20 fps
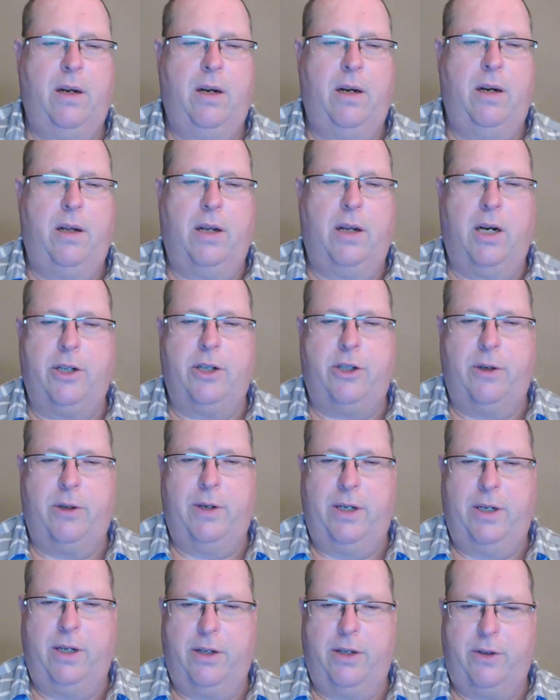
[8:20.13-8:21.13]
Larger
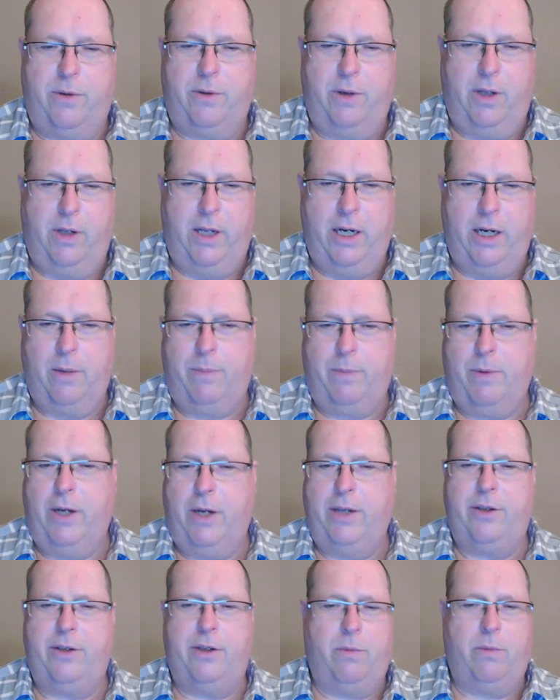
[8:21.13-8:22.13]
industrial
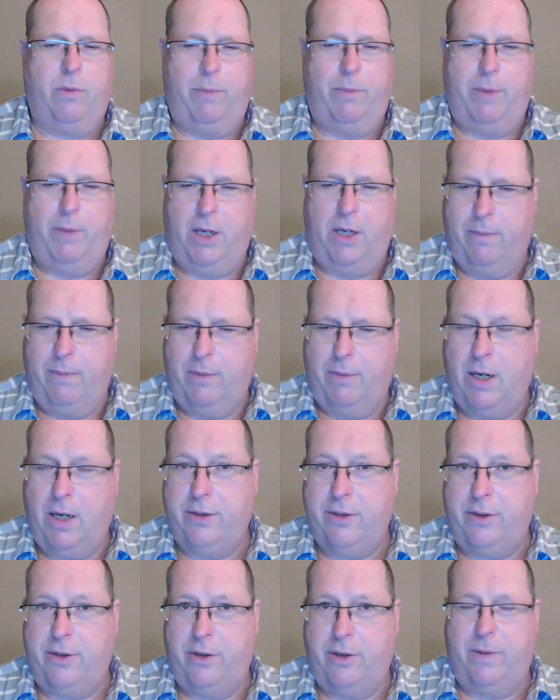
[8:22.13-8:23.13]
enterprises will become
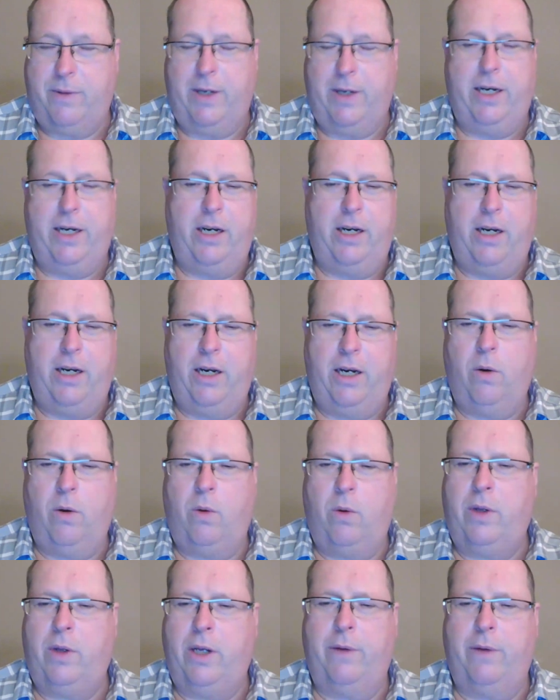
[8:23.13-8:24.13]
concentrated in
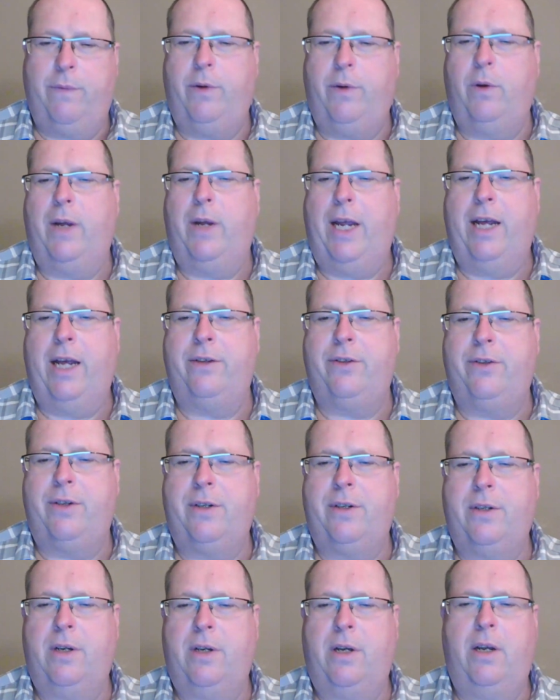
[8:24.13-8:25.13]
only a few
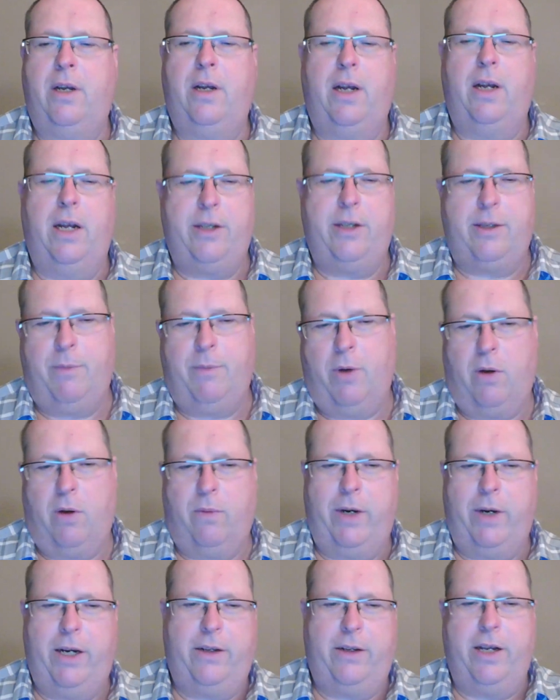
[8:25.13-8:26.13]
hands, and small
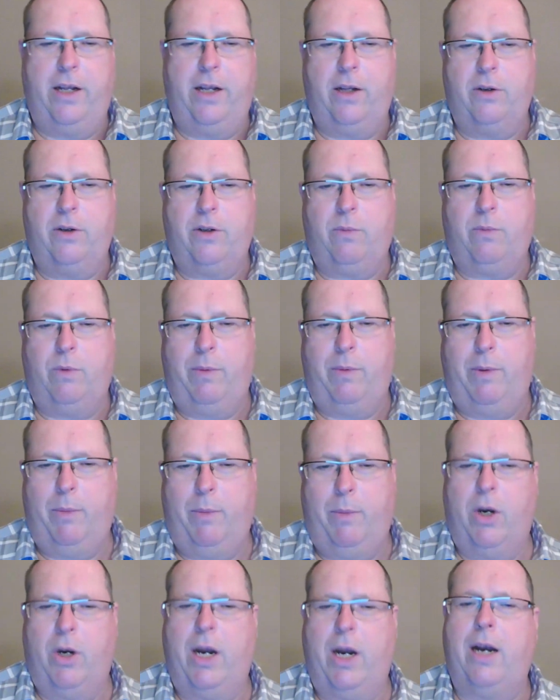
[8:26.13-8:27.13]
retailers will be
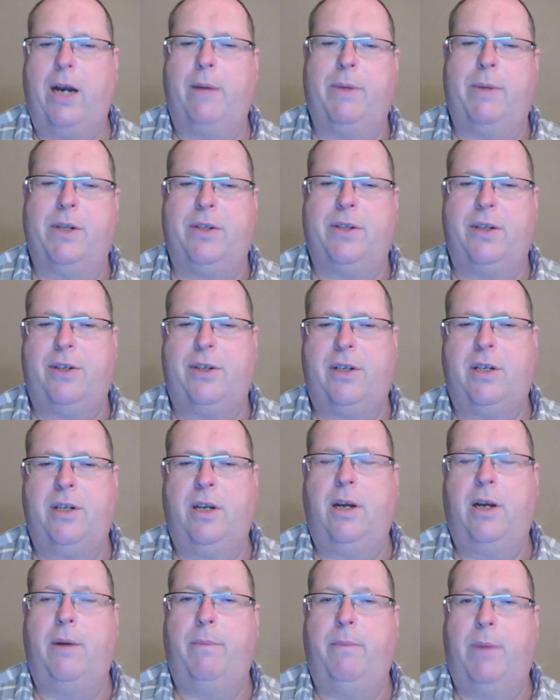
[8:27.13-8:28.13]
put out of business
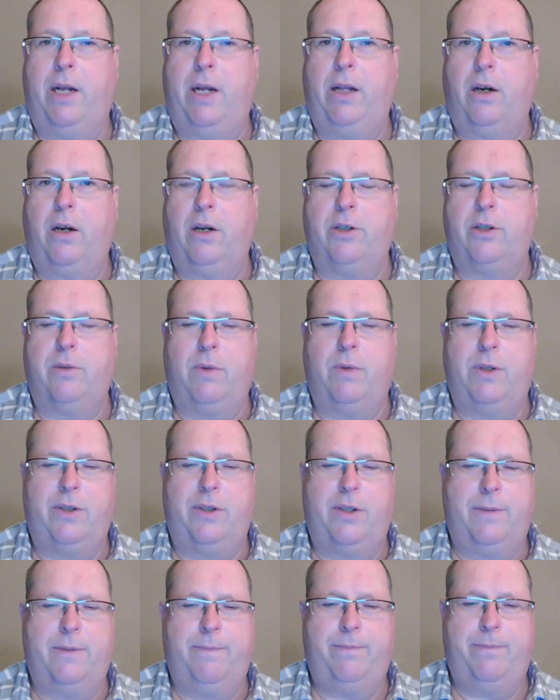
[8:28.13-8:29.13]
by large ones.